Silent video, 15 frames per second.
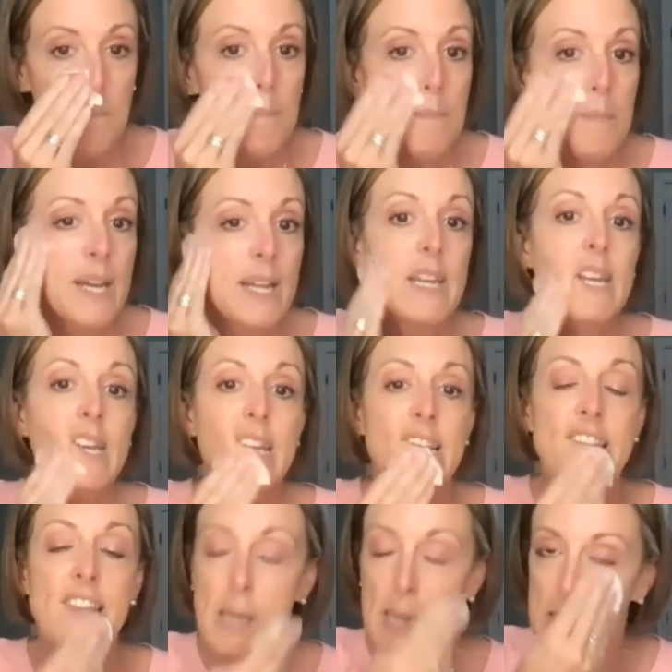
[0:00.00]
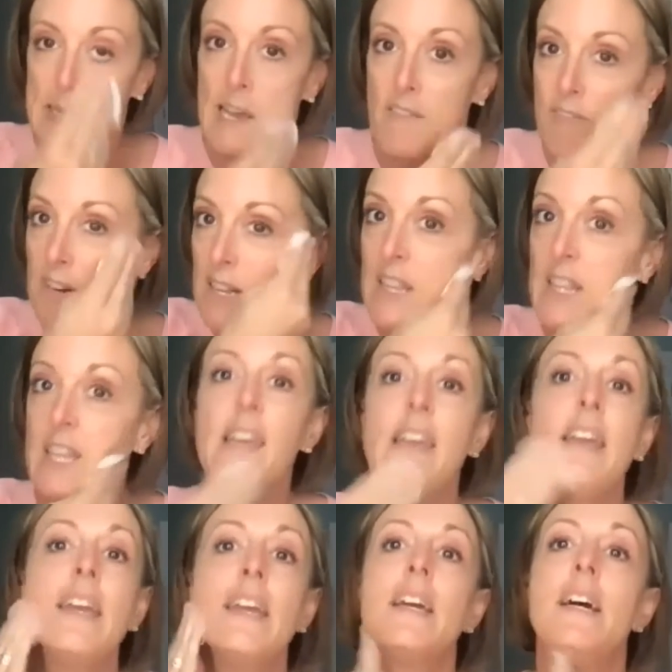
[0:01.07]
But it
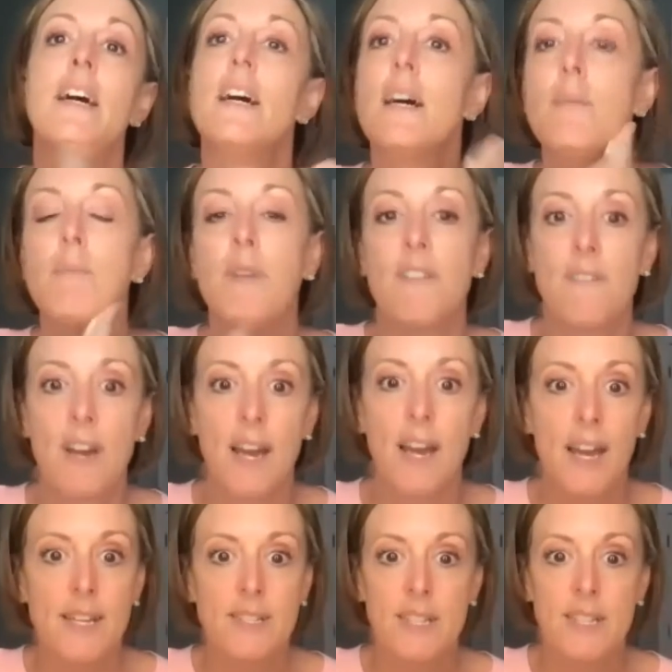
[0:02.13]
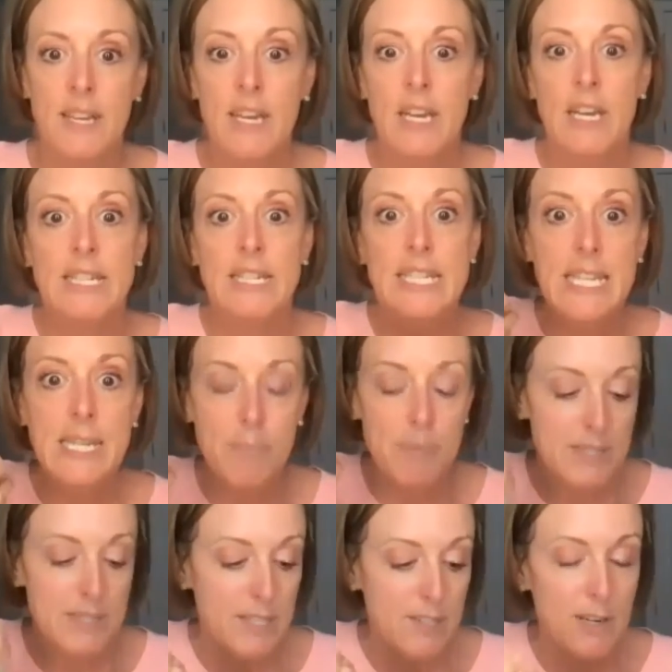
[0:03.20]
definitely provides deep
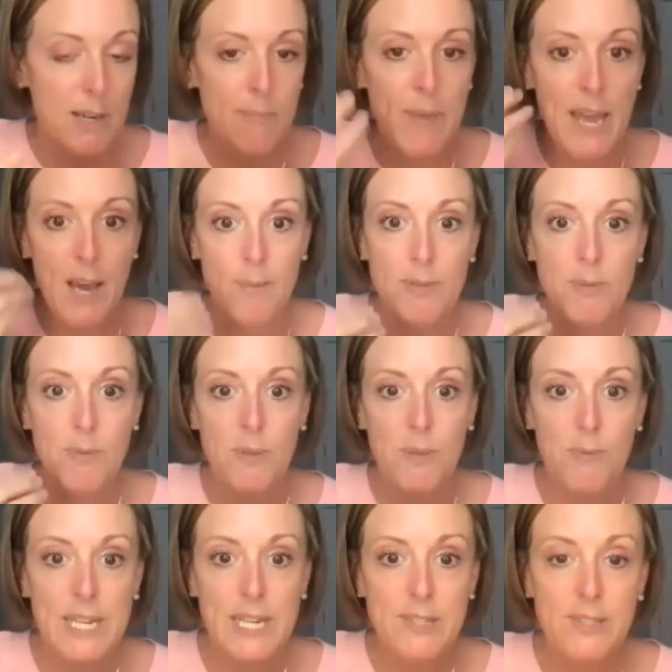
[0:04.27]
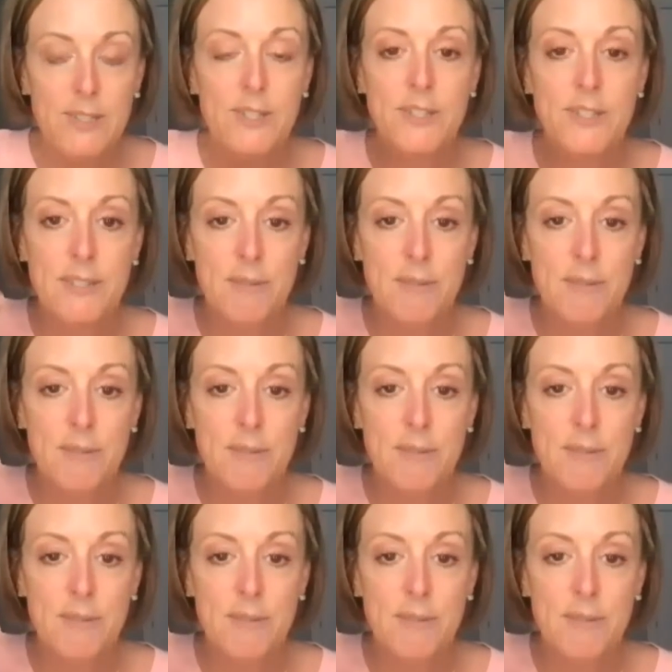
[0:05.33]
serum, helps with wrinkles,